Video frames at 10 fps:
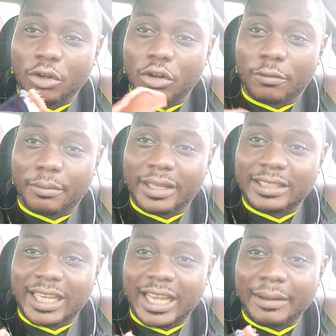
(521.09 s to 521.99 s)

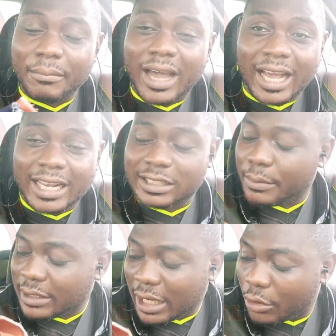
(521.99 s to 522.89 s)
government
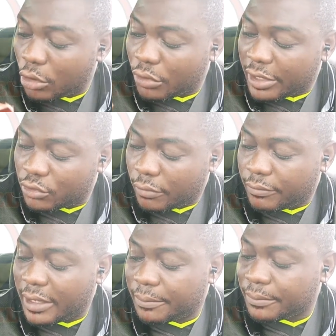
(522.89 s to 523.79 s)
harassment and all the rest
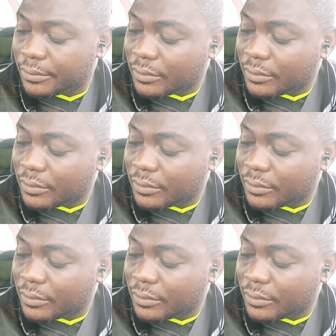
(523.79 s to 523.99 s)
of them.